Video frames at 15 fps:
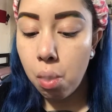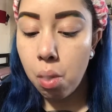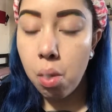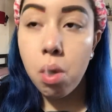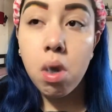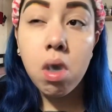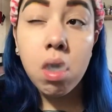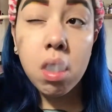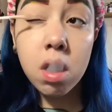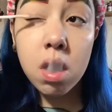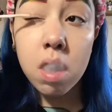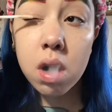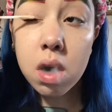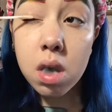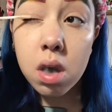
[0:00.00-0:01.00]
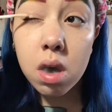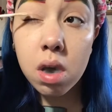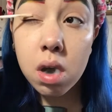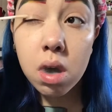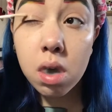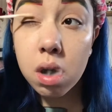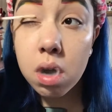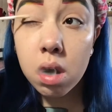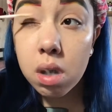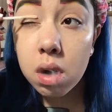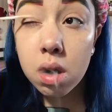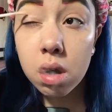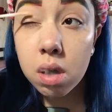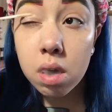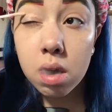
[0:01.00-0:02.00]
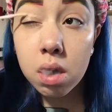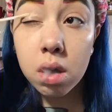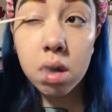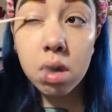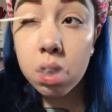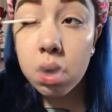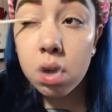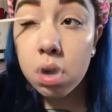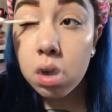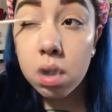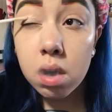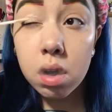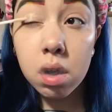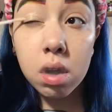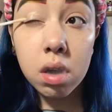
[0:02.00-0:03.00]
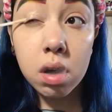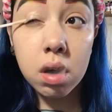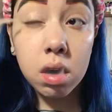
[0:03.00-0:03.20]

eyeshadow primer before applying some on.